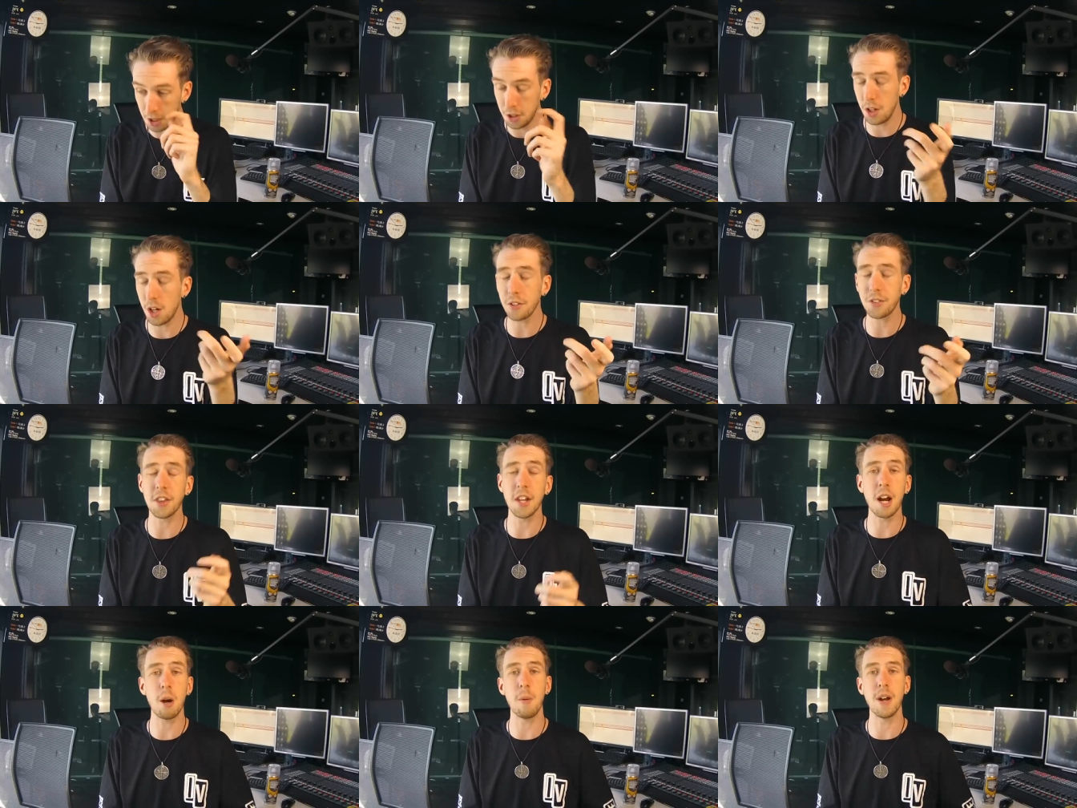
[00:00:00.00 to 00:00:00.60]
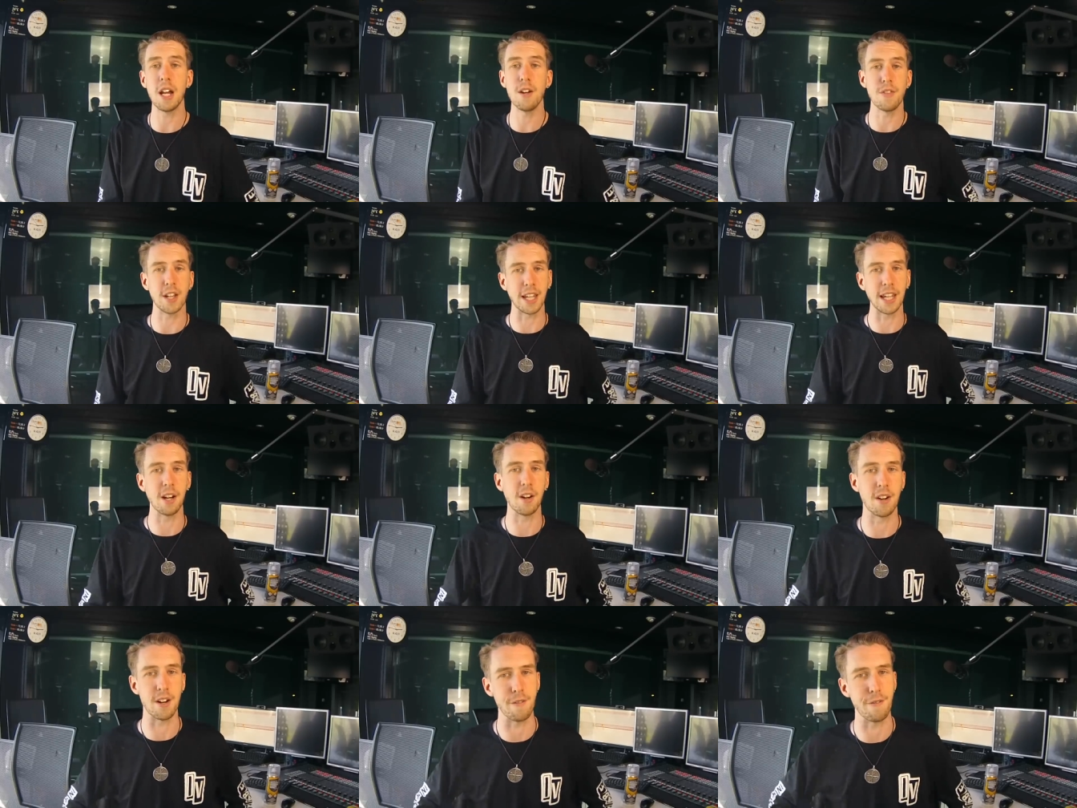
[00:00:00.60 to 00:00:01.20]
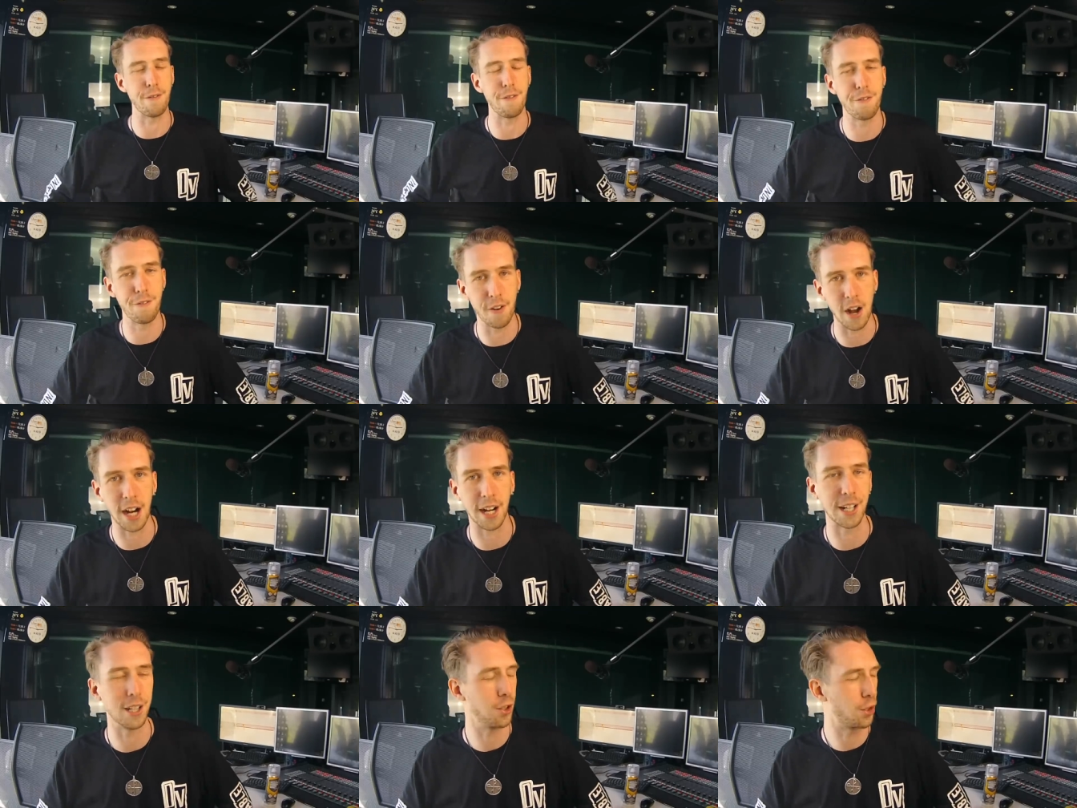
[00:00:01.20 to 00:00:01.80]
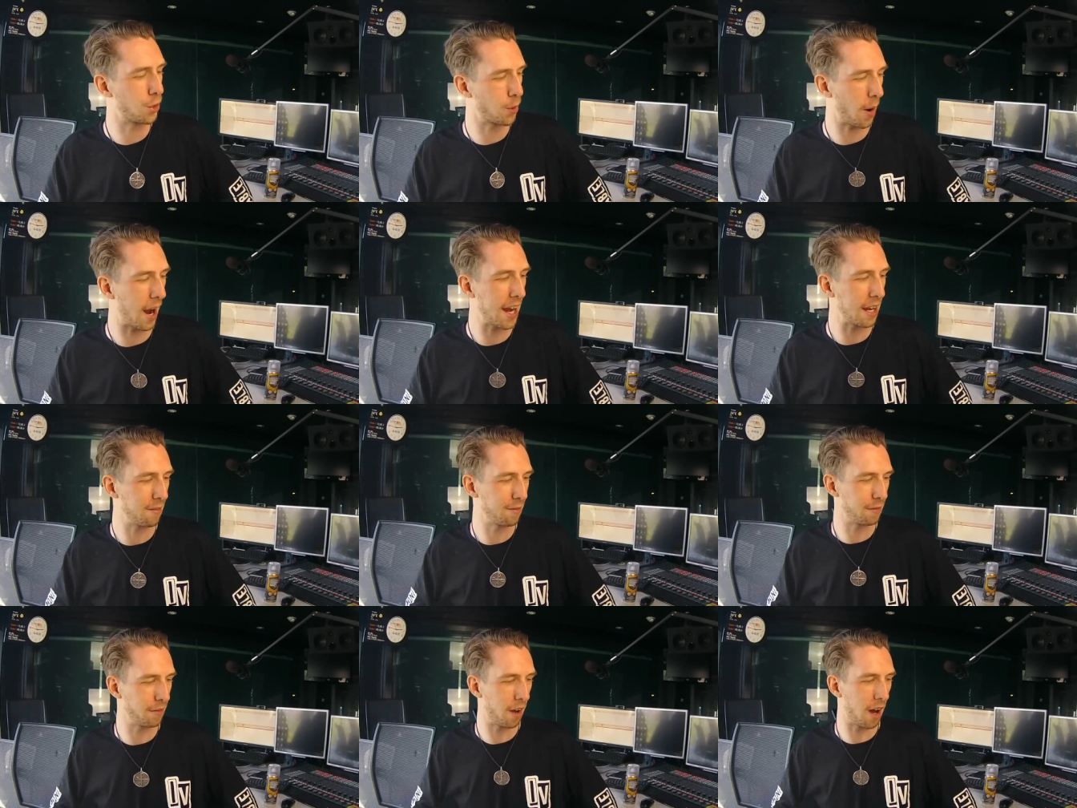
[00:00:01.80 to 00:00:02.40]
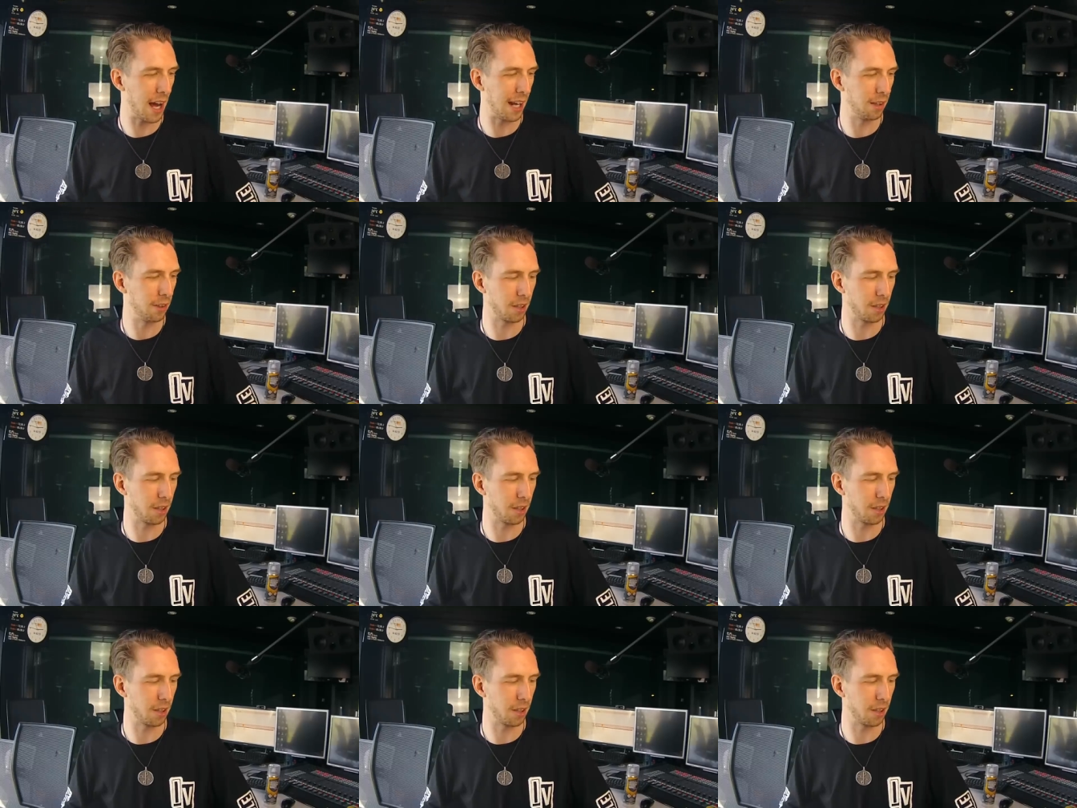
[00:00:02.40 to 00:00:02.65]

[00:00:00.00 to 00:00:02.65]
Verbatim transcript: Not that I would ever get on a fucking train fight.